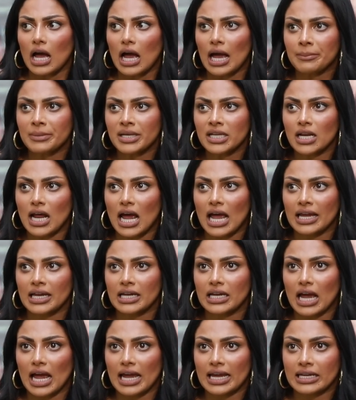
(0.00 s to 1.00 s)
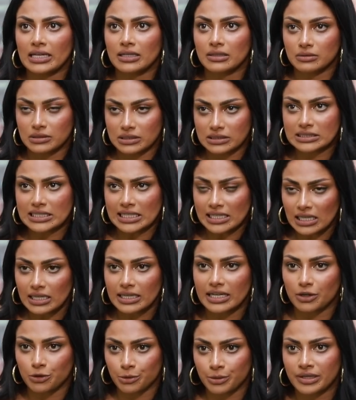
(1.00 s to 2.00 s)
I mean, I did a
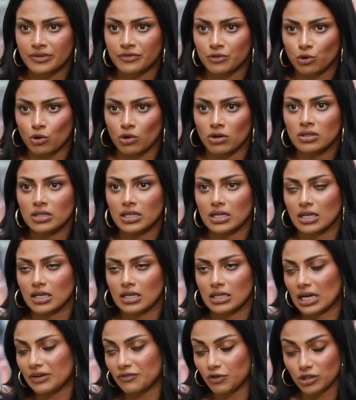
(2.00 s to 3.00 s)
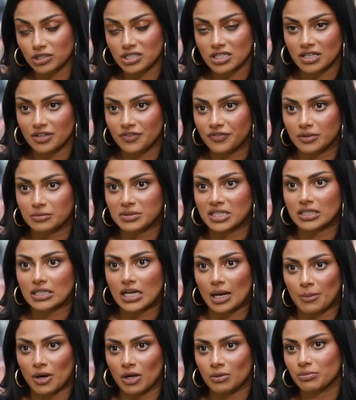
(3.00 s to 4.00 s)
heroine role. Unfortunately, the film didn't
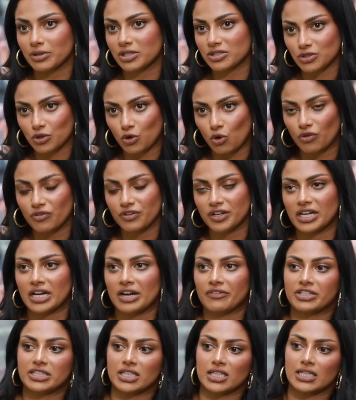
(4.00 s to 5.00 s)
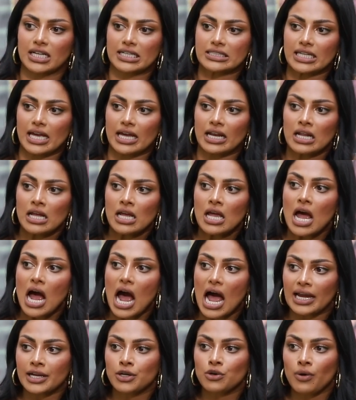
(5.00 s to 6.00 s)
come out because of COVID and everything like that.
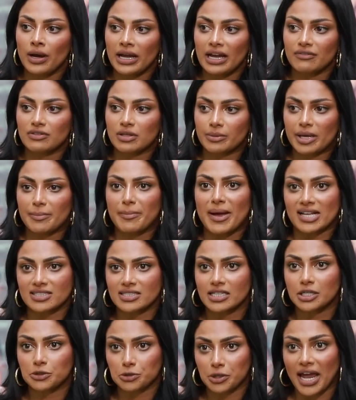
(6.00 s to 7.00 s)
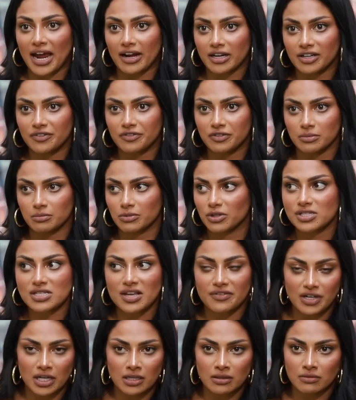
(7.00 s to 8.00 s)
I know I have the capacity to carry a film because
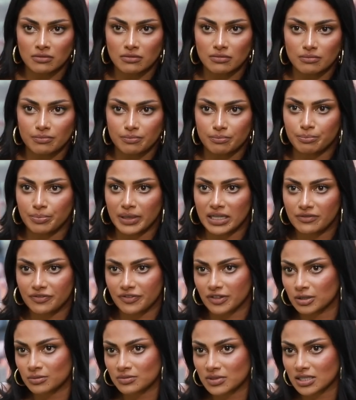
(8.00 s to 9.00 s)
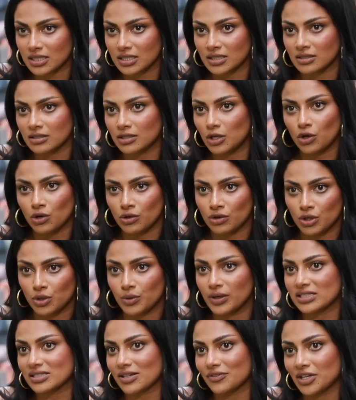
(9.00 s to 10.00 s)
I've done big films in, you know, the
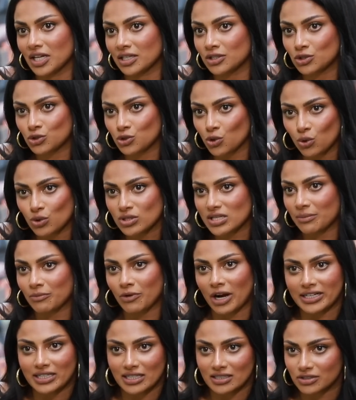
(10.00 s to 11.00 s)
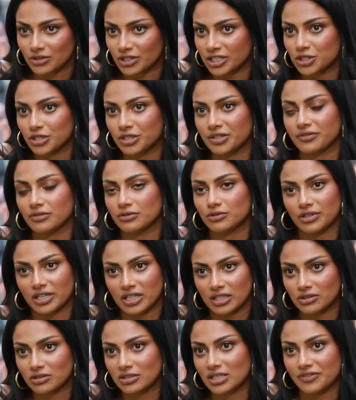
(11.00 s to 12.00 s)
US. I've done shows. I'm writing three
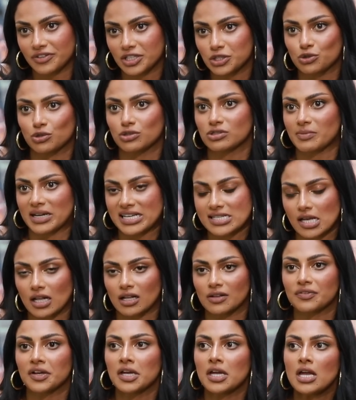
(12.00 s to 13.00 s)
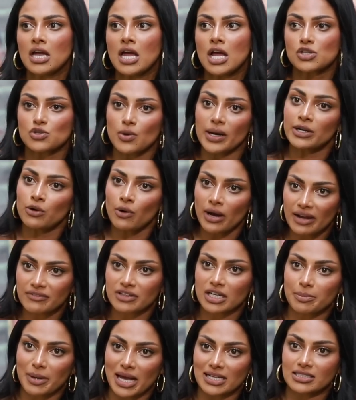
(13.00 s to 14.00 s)
TV shows myself. So I know I have
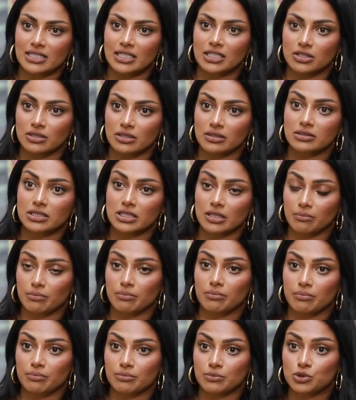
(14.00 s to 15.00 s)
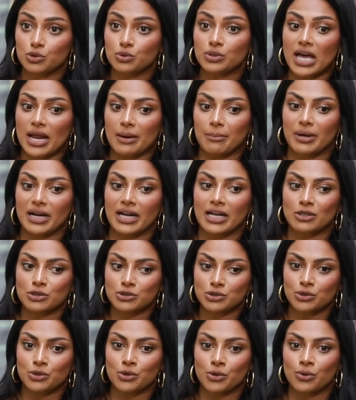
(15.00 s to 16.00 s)
the capacity to do that. But I
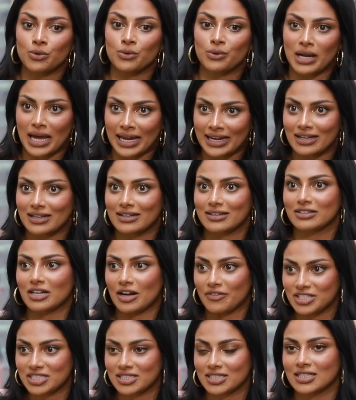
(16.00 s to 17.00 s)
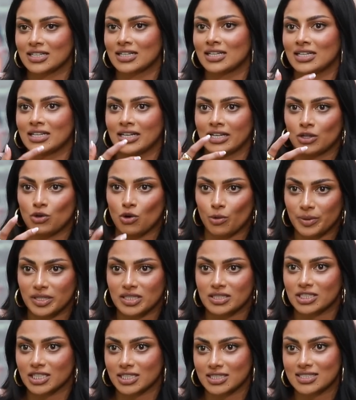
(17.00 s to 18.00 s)
also know, like Ravi sir and
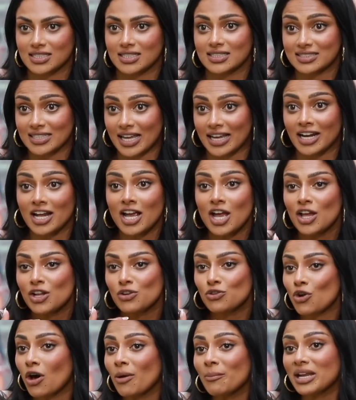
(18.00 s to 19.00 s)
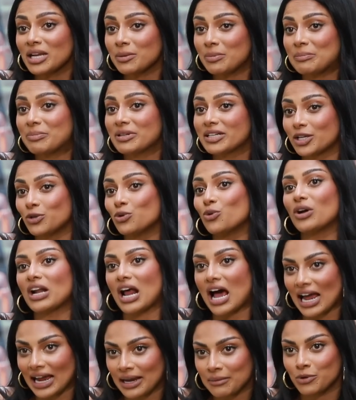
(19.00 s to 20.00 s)
Gopi Chand sir said, not many people can do what
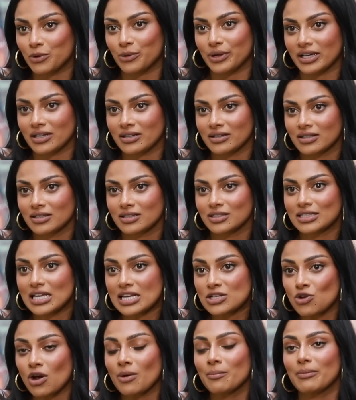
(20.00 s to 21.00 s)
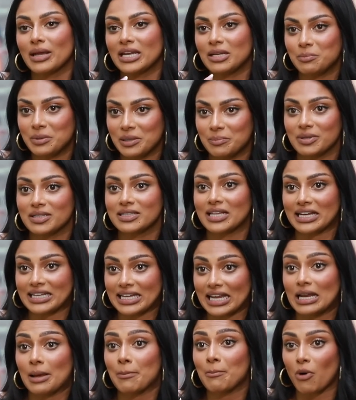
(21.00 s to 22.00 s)
I'm doing. There's not many people that
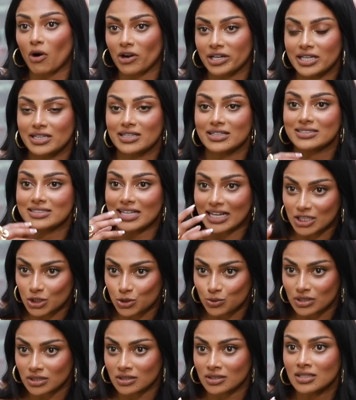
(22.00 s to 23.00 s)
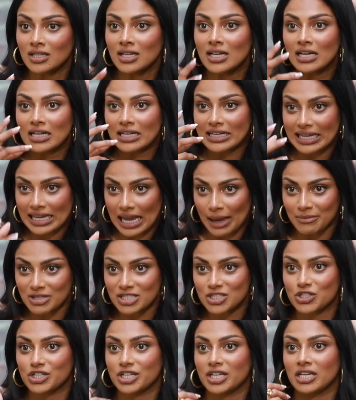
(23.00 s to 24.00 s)
can embody the sexual
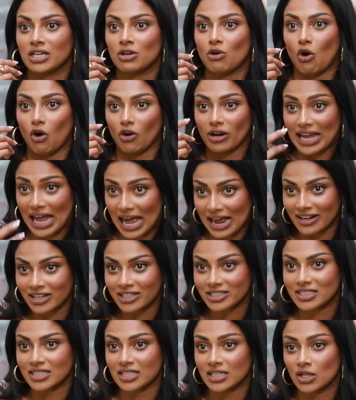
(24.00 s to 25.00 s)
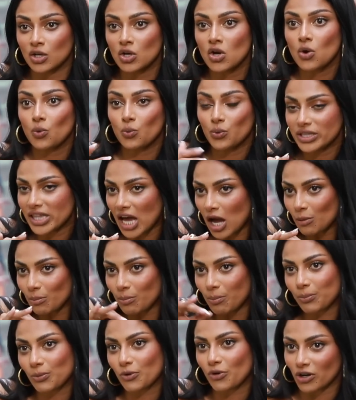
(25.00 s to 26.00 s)
chemistry or character
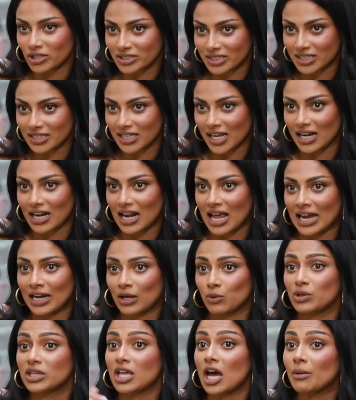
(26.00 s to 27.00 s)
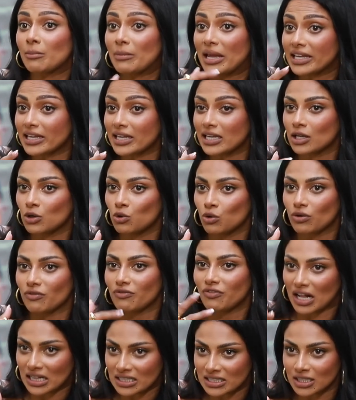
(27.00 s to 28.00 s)
without crossing that line, without making it look
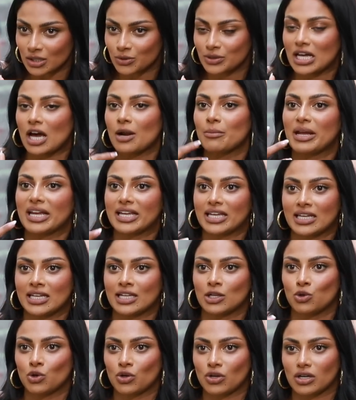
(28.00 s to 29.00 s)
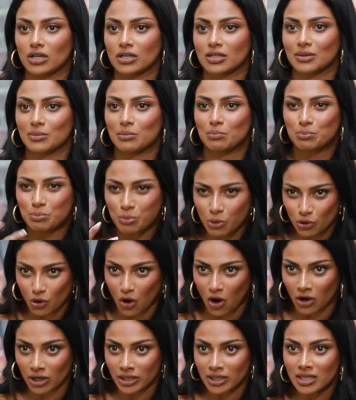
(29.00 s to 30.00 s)
vulgar, without making it look put
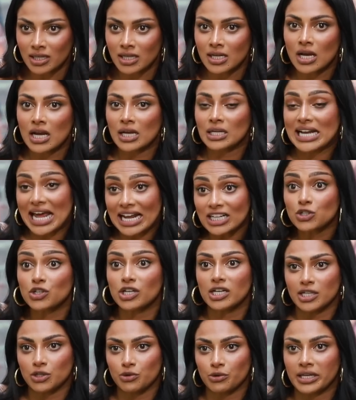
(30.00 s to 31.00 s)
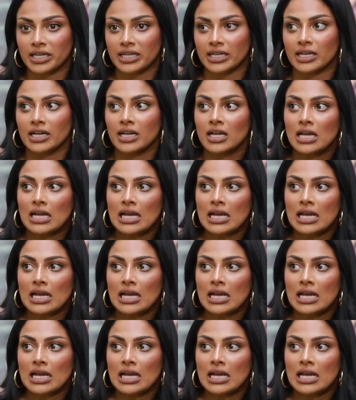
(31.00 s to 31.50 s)
on, naturally doing it.